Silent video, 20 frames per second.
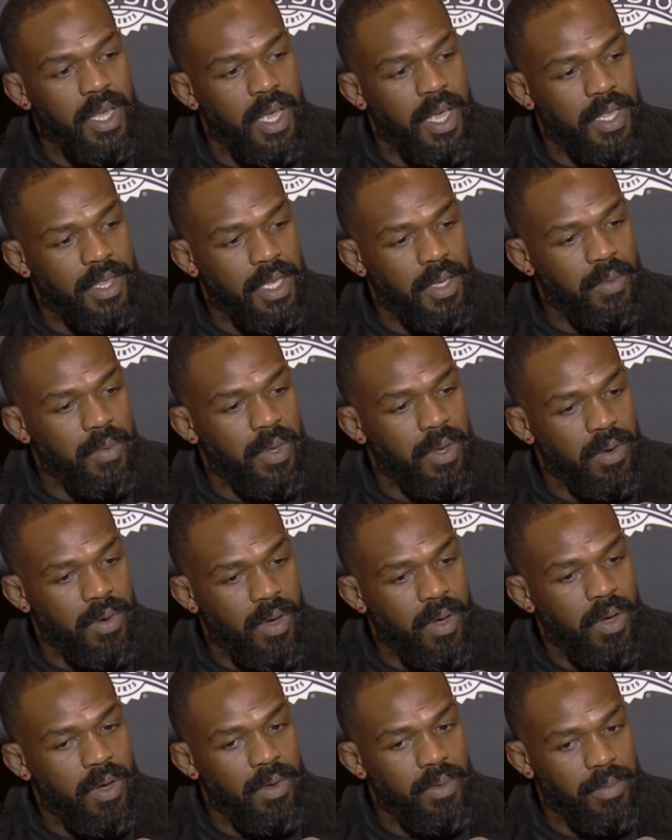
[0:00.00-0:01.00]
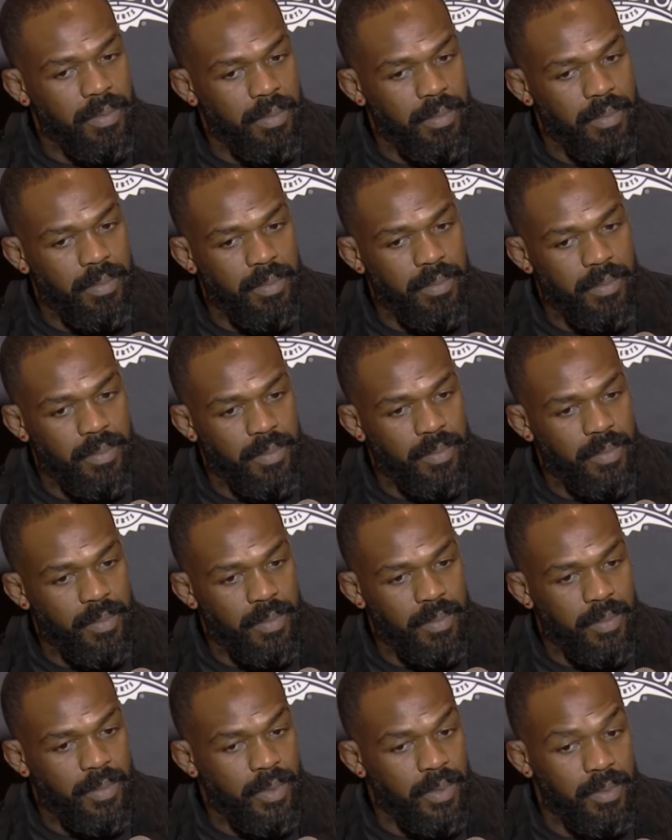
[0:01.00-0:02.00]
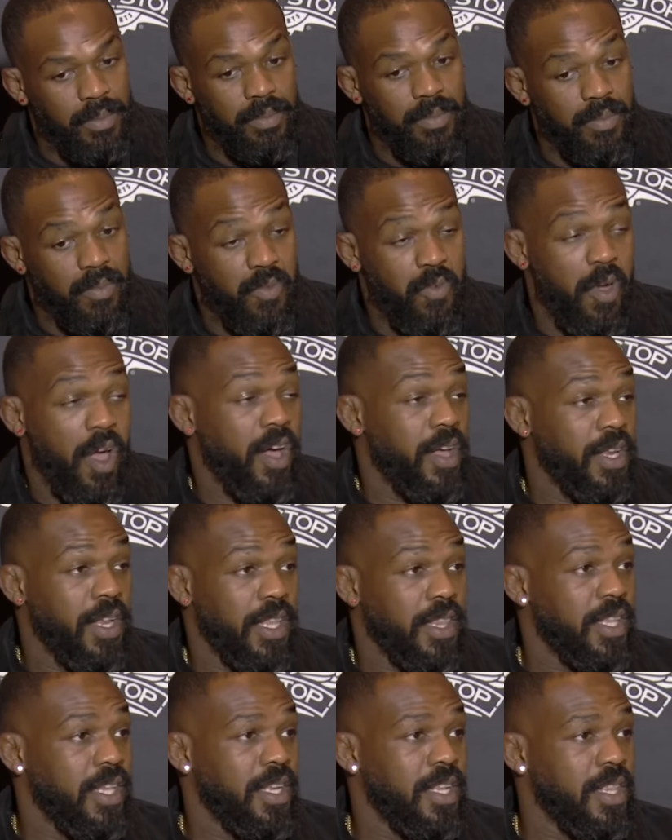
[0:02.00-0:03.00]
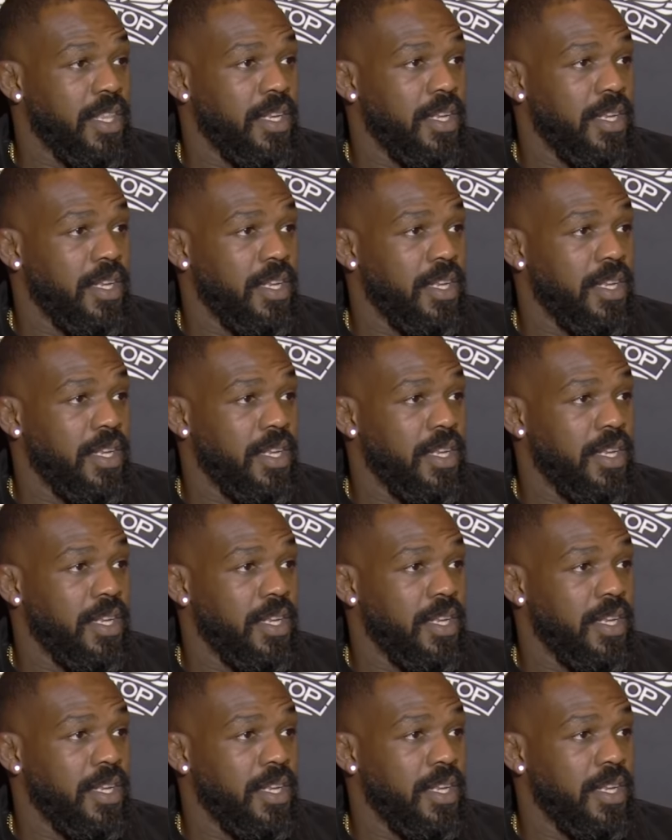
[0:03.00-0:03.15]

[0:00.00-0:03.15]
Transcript: I think we are all rotten at the end of the